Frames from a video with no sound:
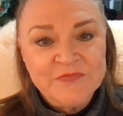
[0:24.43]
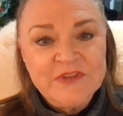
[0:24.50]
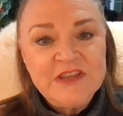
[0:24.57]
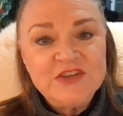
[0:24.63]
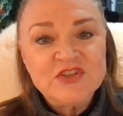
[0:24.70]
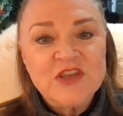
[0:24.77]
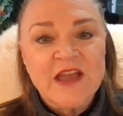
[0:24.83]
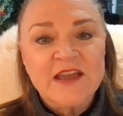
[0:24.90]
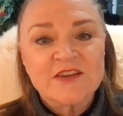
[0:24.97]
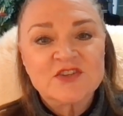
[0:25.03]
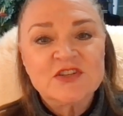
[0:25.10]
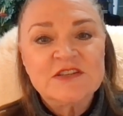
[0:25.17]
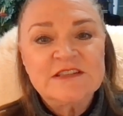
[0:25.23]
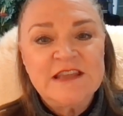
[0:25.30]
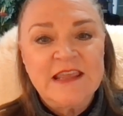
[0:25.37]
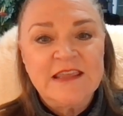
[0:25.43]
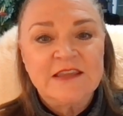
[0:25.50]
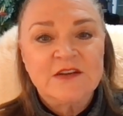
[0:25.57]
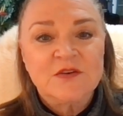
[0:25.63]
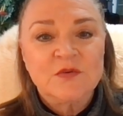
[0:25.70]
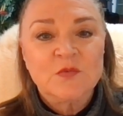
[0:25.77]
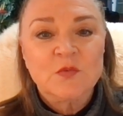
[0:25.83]
Each action
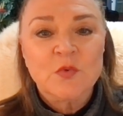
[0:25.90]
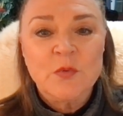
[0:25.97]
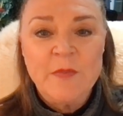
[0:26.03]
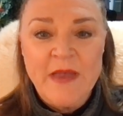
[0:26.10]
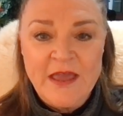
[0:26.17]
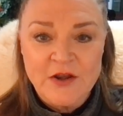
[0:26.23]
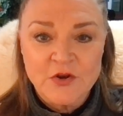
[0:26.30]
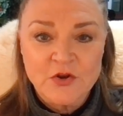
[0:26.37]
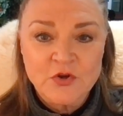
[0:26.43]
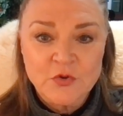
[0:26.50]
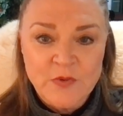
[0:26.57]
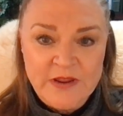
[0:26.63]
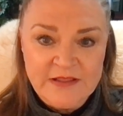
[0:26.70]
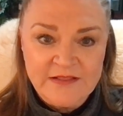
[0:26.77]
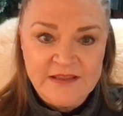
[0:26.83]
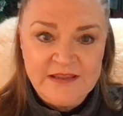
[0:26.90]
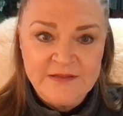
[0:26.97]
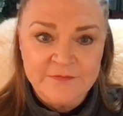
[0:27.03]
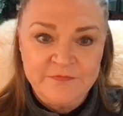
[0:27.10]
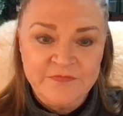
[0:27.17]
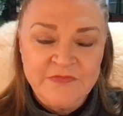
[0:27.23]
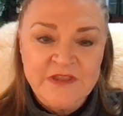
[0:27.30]
taken will matter greatly.
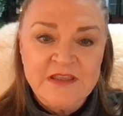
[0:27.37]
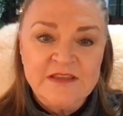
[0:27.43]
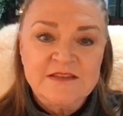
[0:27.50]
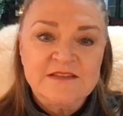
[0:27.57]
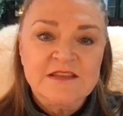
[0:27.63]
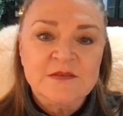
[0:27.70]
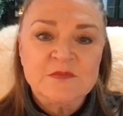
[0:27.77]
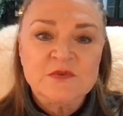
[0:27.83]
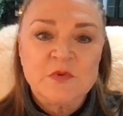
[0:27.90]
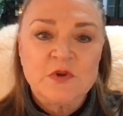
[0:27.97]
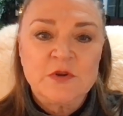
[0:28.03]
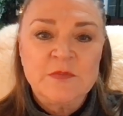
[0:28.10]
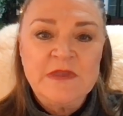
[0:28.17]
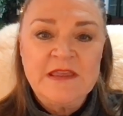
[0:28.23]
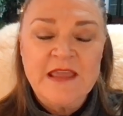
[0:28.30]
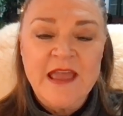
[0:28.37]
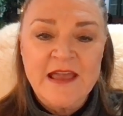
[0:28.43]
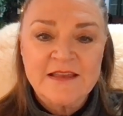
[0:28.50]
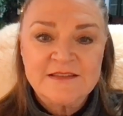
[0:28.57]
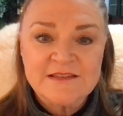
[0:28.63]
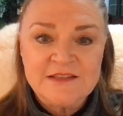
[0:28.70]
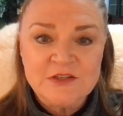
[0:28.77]
Seems we're being
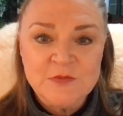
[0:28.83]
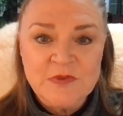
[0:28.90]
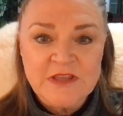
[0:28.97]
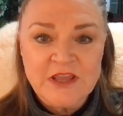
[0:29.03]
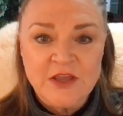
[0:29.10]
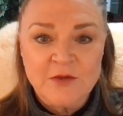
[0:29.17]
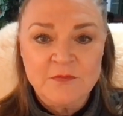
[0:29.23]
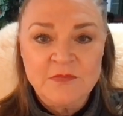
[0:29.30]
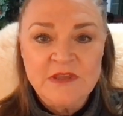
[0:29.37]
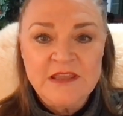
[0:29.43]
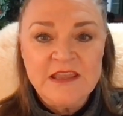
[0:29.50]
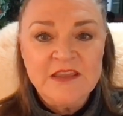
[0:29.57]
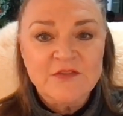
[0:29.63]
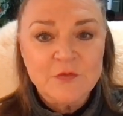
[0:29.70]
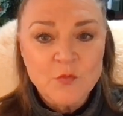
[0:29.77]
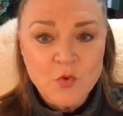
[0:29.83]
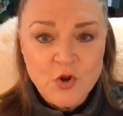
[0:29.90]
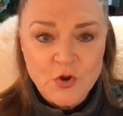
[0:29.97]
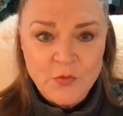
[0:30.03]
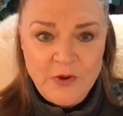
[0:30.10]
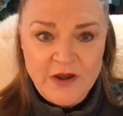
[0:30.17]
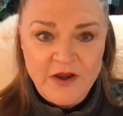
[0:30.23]
asked to become even more
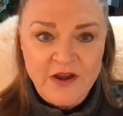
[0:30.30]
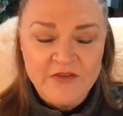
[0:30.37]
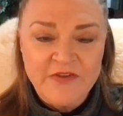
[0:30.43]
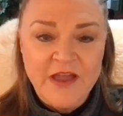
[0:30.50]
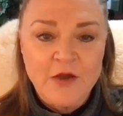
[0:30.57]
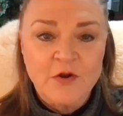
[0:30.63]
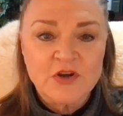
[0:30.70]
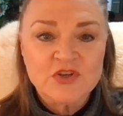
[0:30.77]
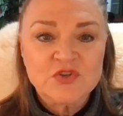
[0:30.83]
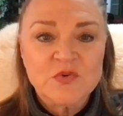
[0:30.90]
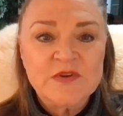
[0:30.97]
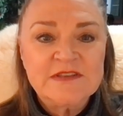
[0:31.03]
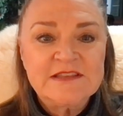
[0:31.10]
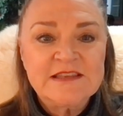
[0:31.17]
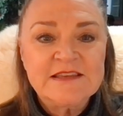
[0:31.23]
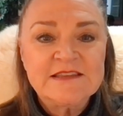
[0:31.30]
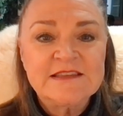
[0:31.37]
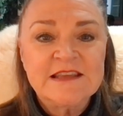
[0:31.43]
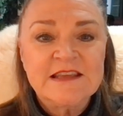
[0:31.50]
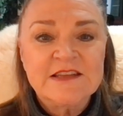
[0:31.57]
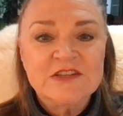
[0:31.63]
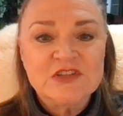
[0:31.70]
aware of how our choices
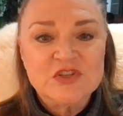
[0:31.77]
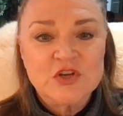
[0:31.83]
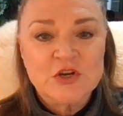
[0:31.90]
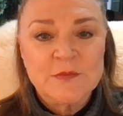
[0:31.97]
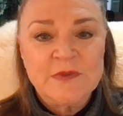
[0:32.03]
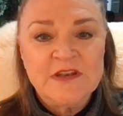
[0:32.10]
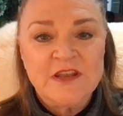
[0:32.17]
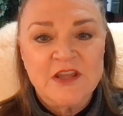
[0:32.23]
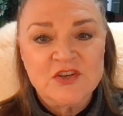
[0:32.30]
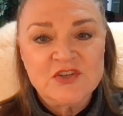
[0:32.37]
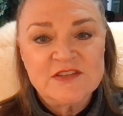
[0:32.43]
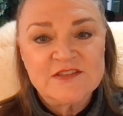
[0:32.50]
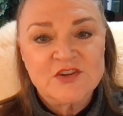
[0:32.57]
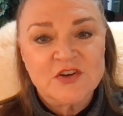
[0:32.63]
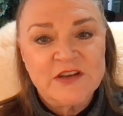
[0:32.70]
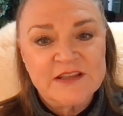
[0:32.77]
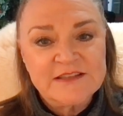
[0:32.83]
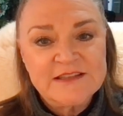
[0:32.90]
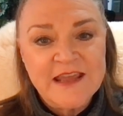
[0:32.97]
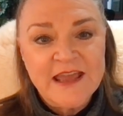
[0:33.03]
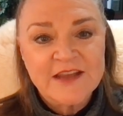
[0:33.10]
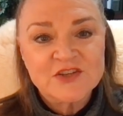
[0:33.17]
determine not just our
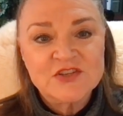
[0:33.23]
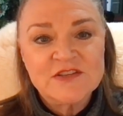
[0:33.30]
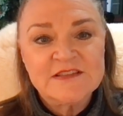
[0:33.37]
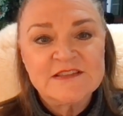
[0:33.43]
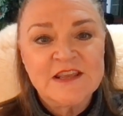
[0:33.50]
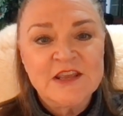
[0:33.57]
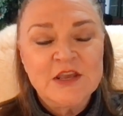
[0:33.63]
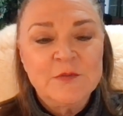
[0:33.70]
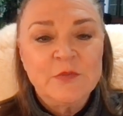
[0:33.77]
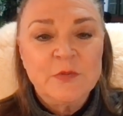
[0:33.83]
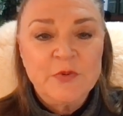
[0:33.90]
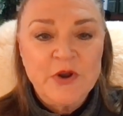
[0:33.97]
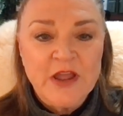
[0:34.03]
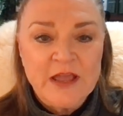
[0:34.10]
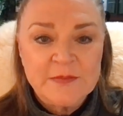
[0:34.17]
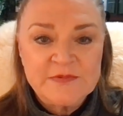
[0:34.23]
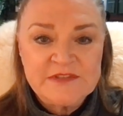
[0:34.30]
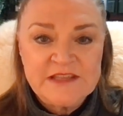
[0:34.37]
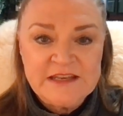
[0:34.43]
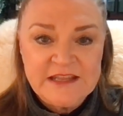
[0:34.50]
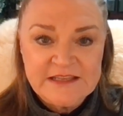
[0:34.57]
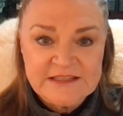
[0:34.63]
next actions, but perhaps
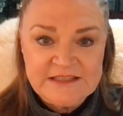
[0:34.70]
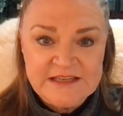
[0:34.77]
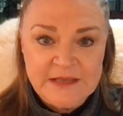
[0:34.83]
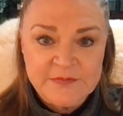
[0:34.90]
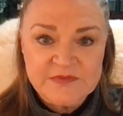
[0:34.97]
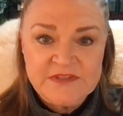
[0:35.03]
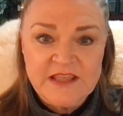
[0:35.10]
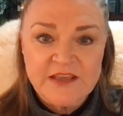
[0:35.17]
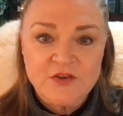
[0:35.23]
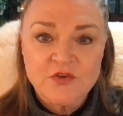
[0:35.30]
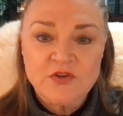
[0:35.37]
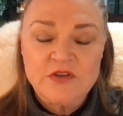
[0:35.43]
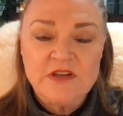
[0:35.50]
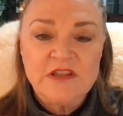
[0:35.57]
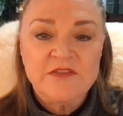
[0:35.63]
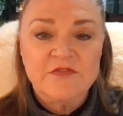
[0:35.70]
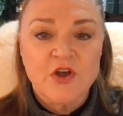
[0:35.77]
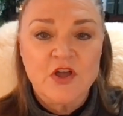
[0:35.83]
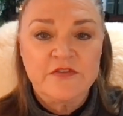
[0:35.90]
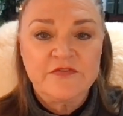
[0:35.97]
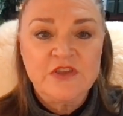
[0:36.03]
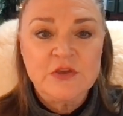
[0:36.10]
the next steps that could
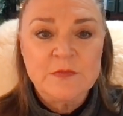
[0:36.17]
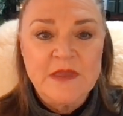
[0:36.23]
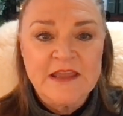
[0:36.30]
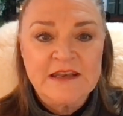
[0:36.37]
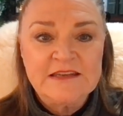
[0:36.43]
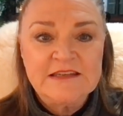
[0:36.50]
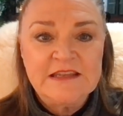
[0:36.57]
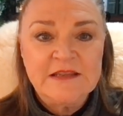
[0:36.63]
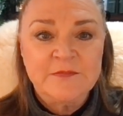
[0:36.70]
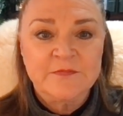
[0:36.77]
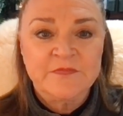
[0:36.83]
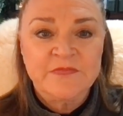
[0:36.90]
evolve humanity.